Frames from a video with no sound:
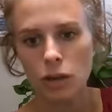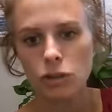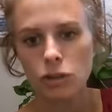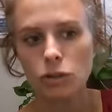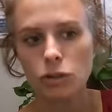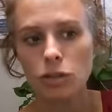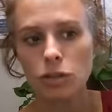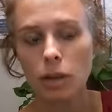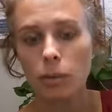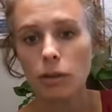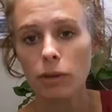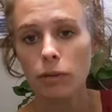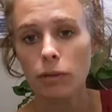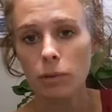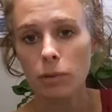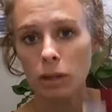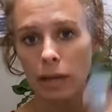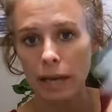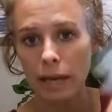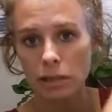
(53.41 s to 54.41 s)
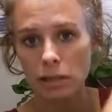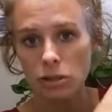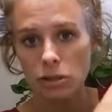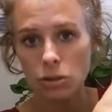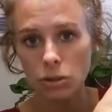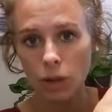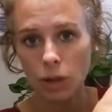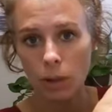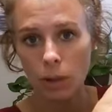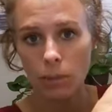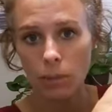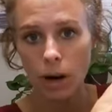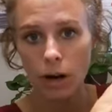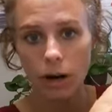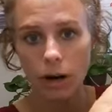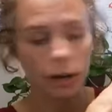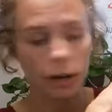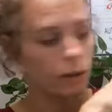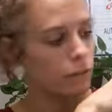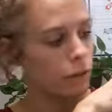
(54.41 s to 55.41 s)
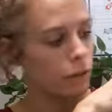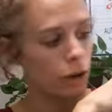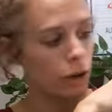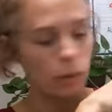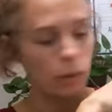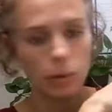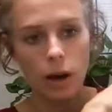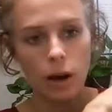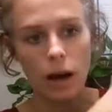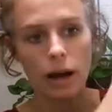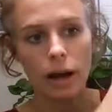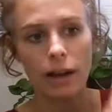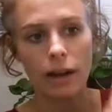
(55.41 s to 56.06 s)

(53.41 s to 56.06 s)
So it's coming from the last 2 lumbar vertebrae